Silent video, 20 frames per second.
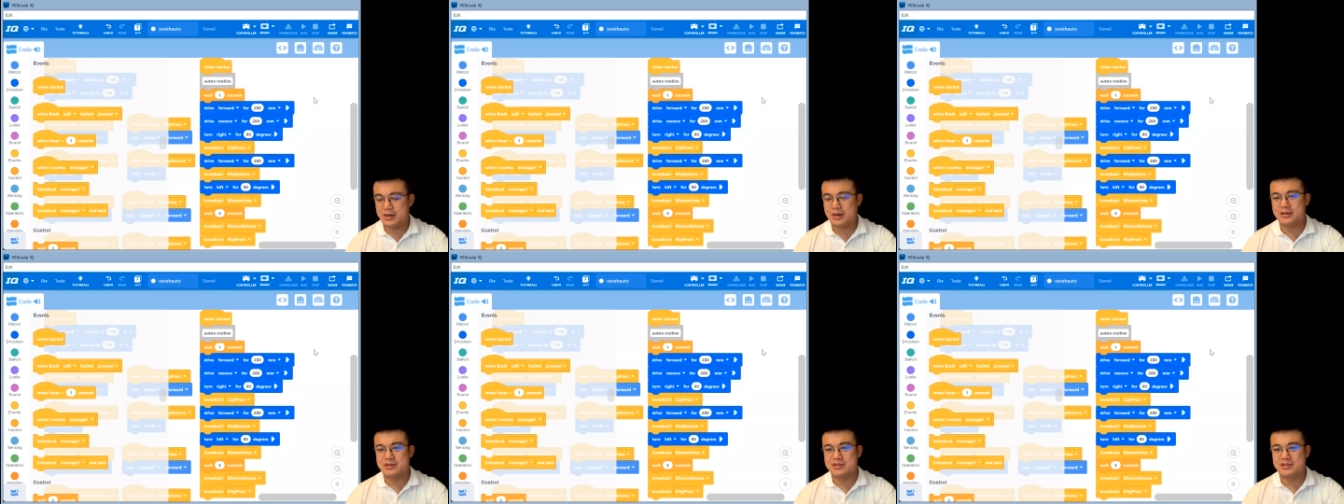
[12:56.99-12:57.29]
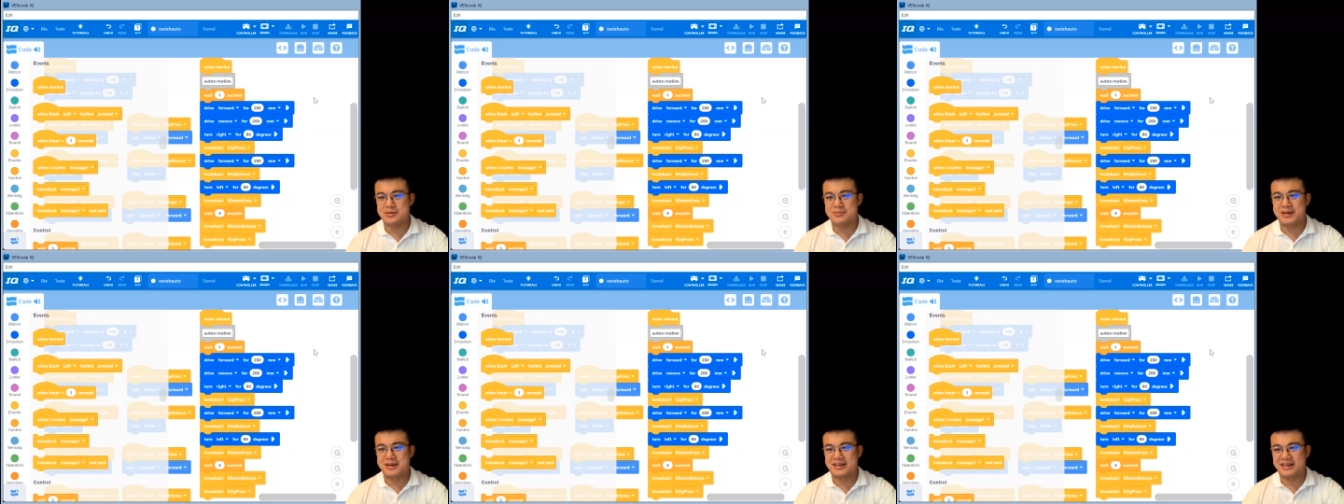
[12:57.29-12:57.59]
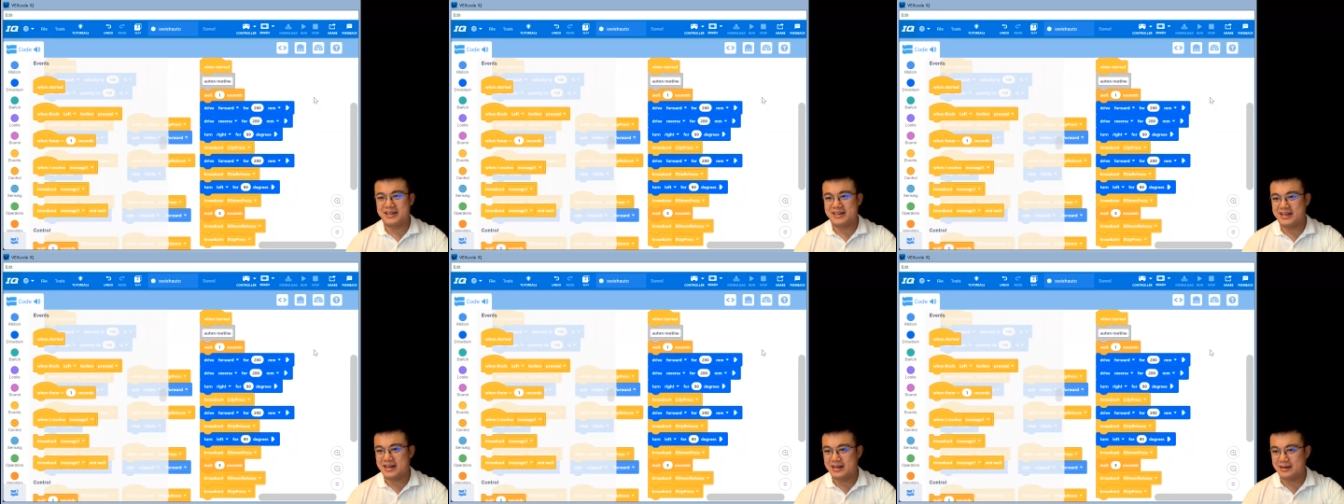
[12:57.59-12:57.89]
onto my
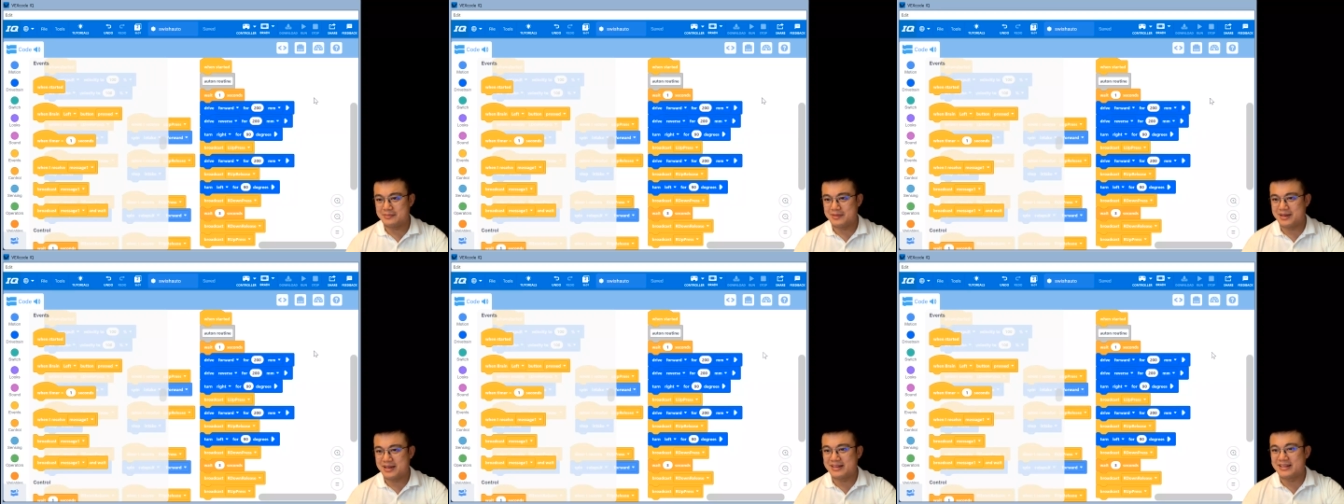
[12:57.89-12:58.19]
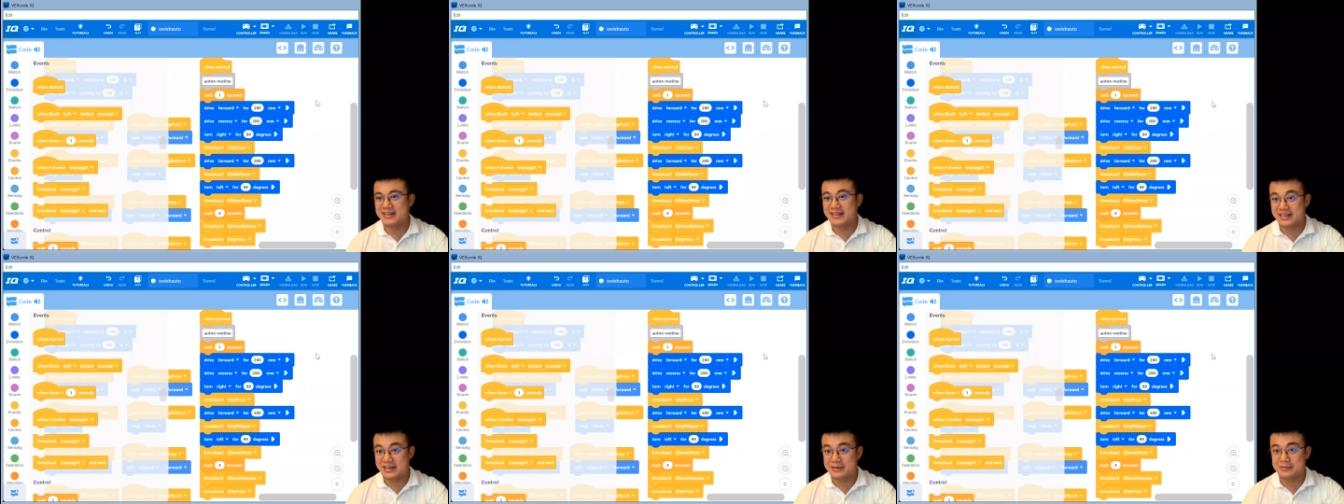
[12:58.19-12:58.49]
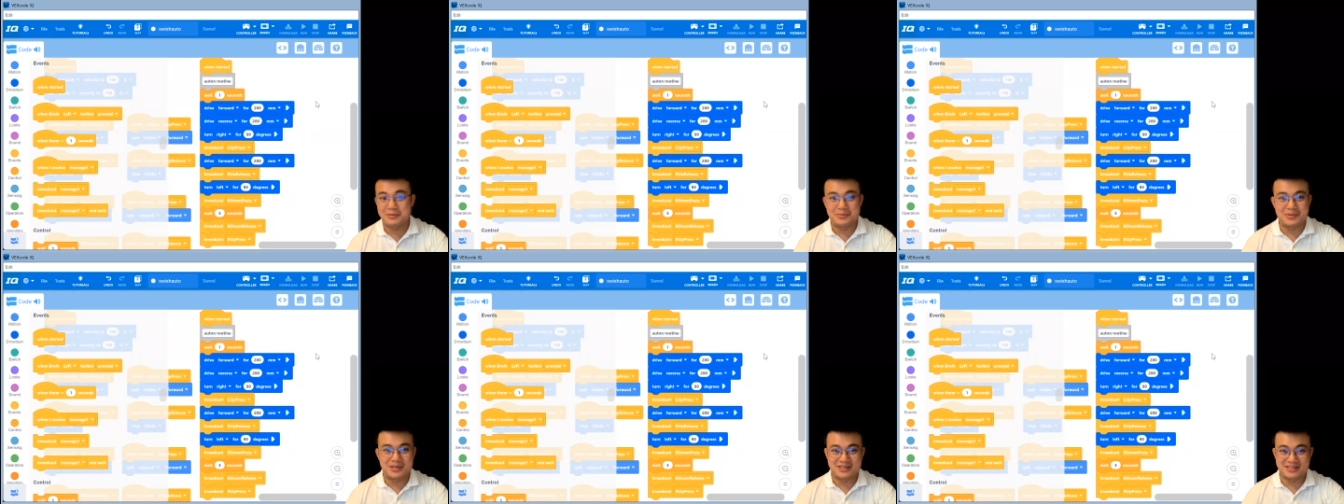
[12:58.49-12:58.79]
GitHub and the
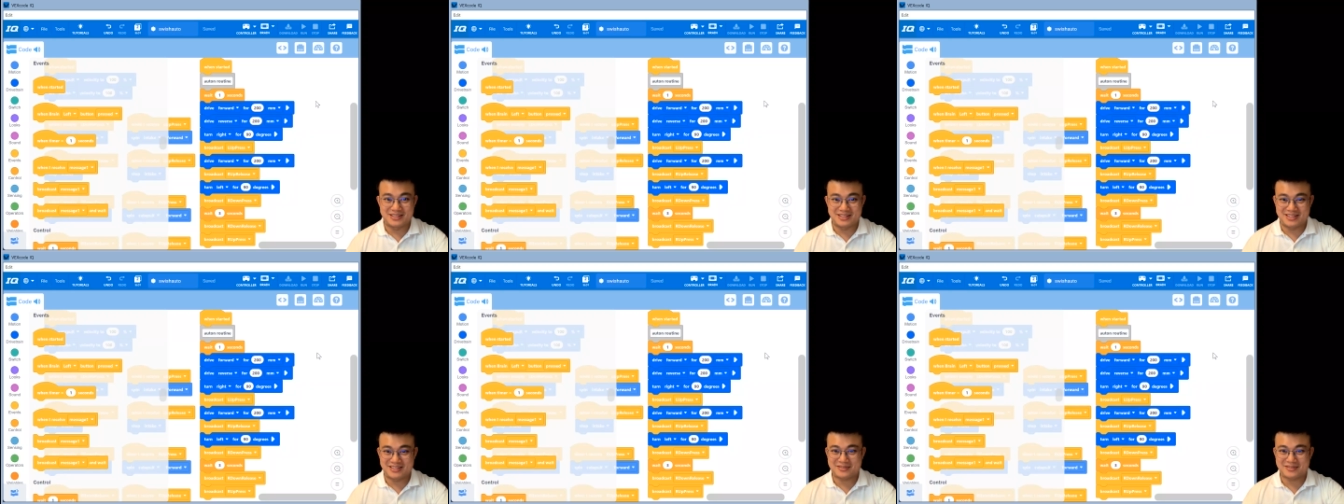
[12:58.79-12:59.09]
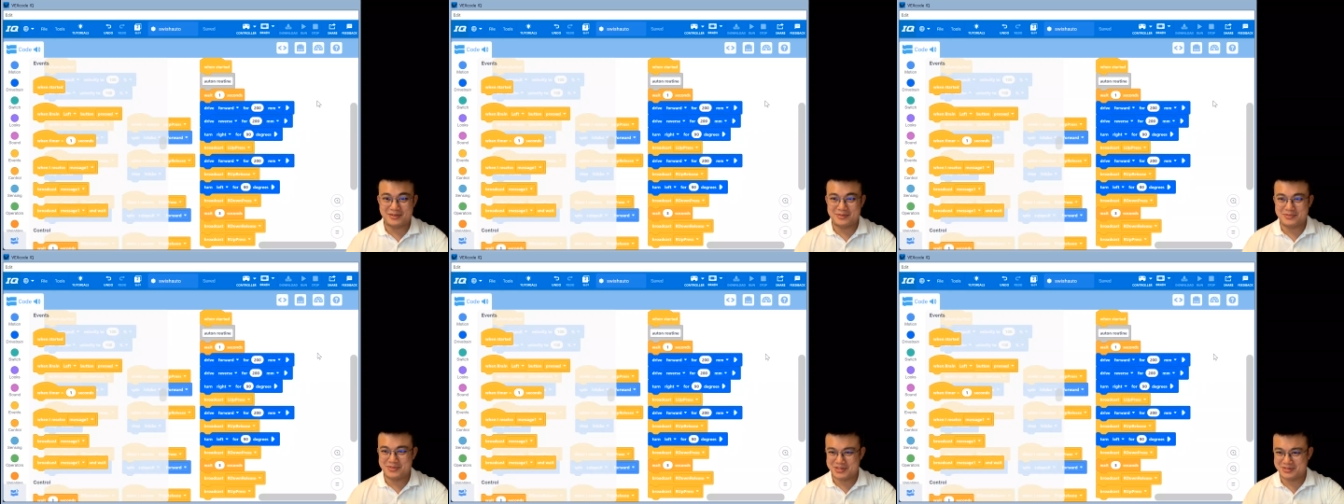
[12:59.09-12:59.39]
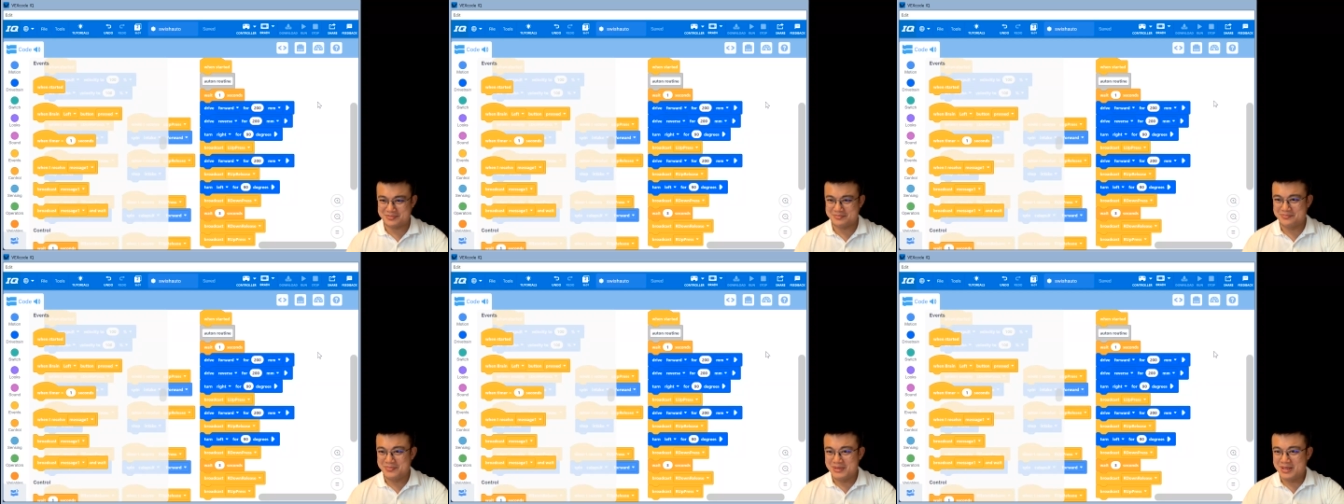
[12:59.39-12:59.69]
link will be in the
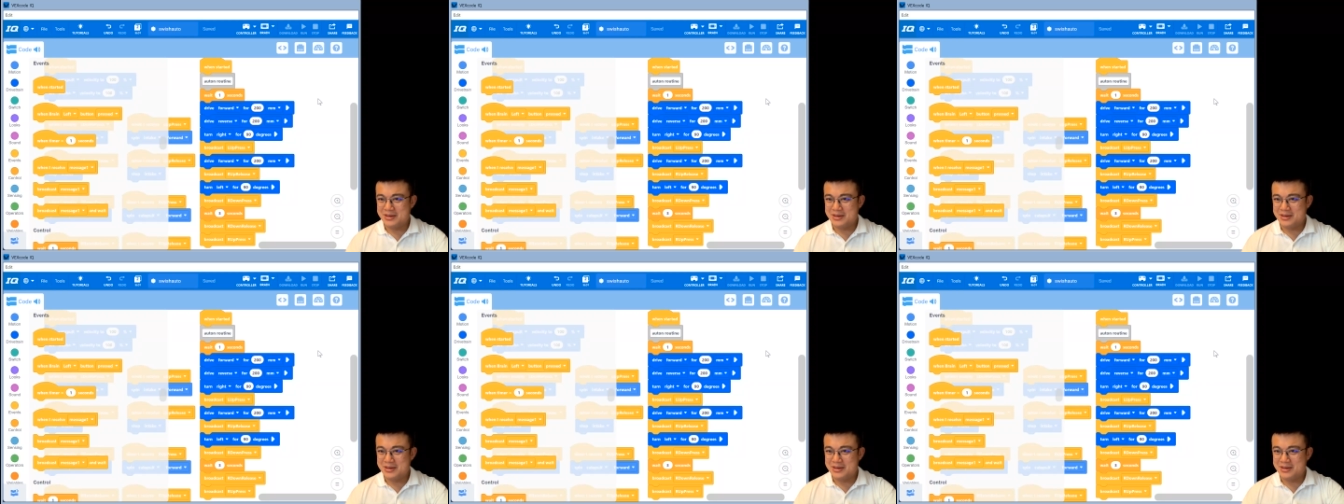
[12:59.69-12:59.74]
description.